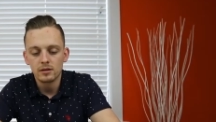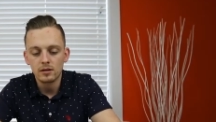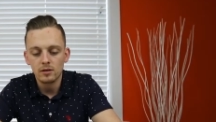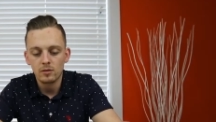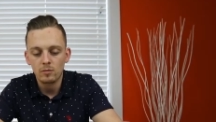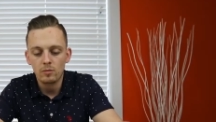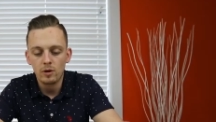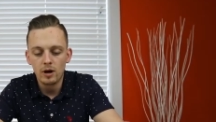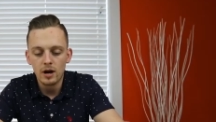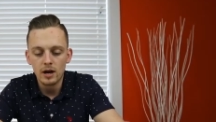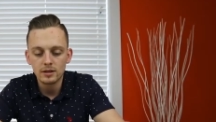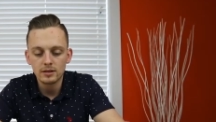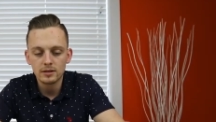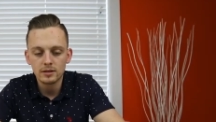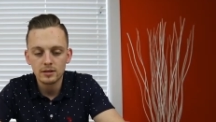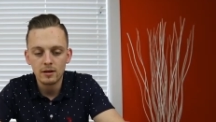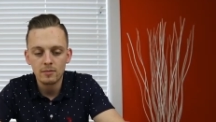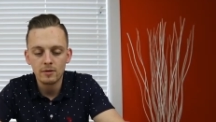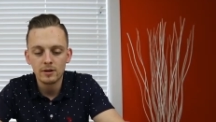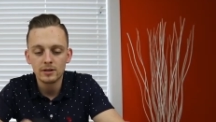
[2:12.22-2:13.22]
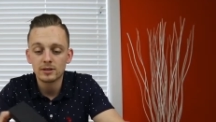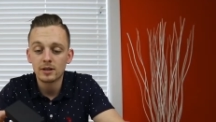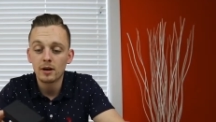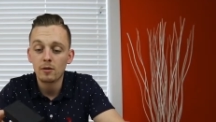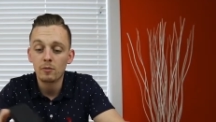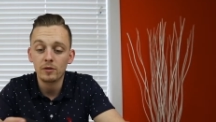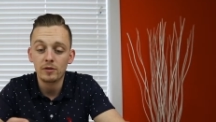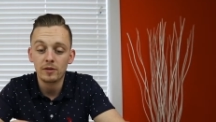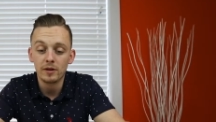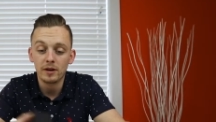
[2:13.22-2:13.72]
a little box. I'm gonna
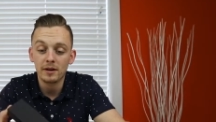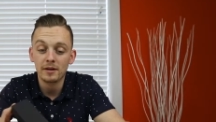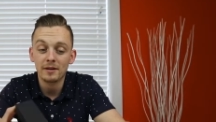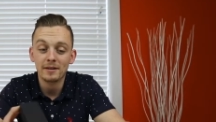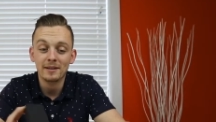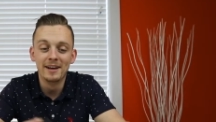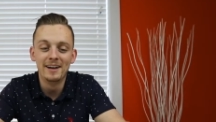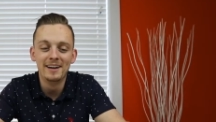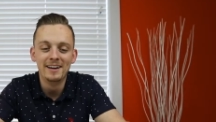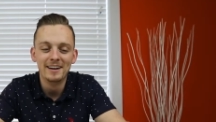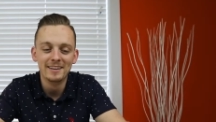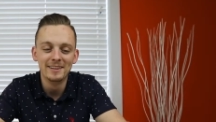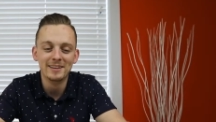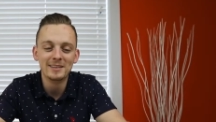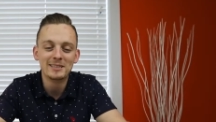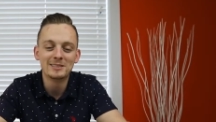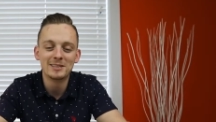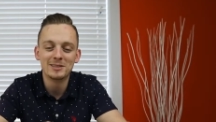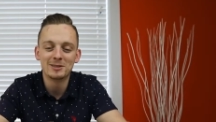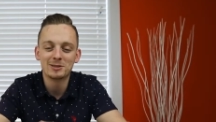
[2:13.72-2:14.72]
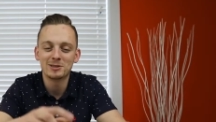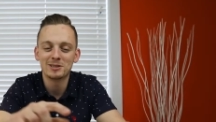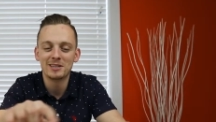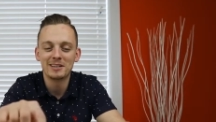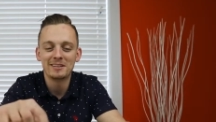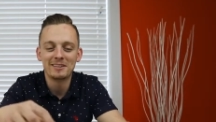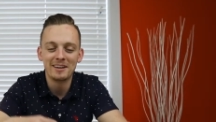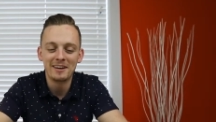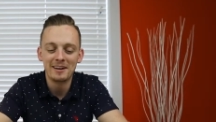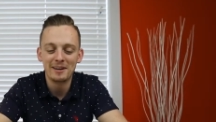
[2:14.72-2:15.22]
start with the least
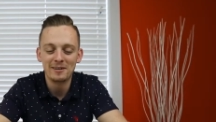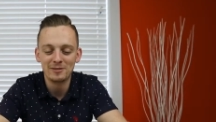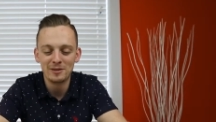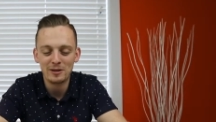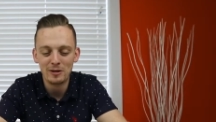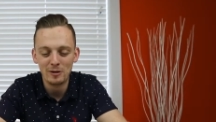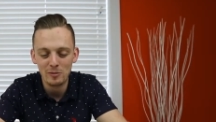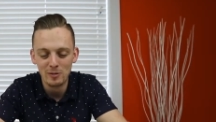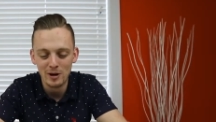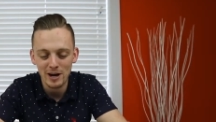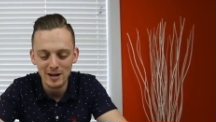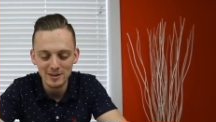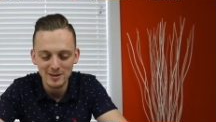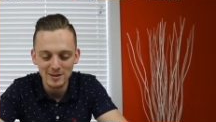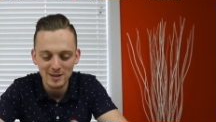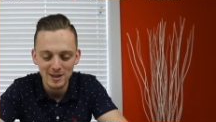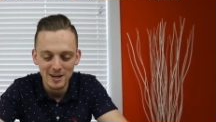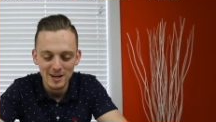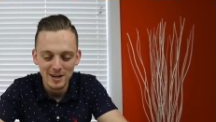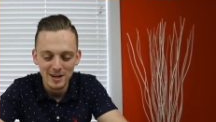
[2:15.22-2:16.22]
interesting thing out of the whole box.